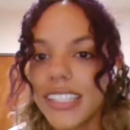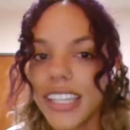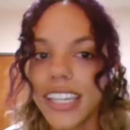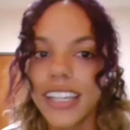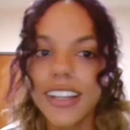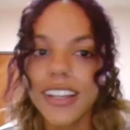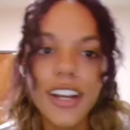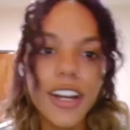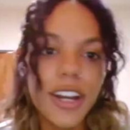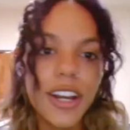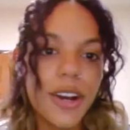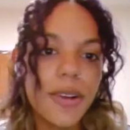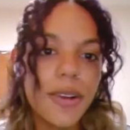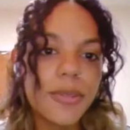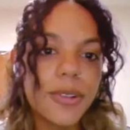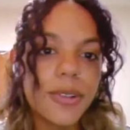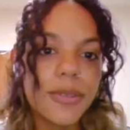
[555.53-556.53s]
Like
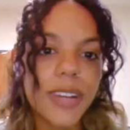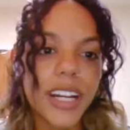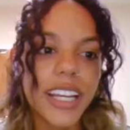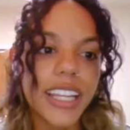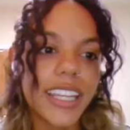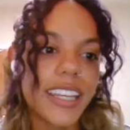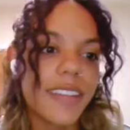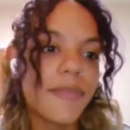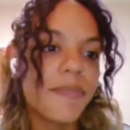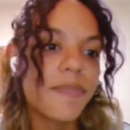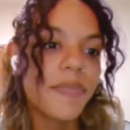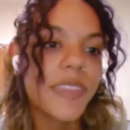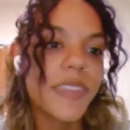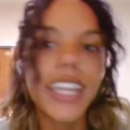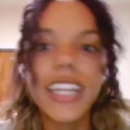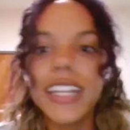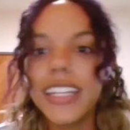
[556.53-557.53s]
we'll run
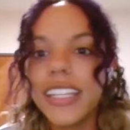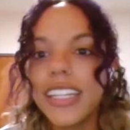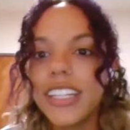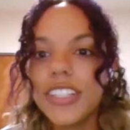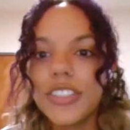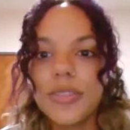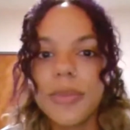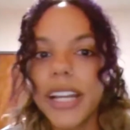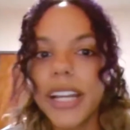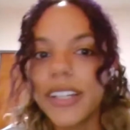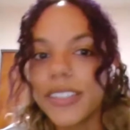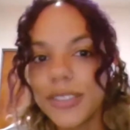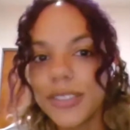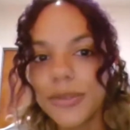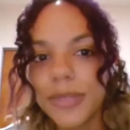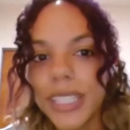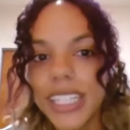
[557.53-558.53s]
80-ish
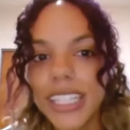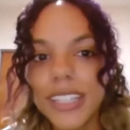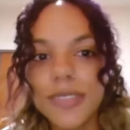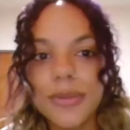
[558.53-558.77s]
miles a week.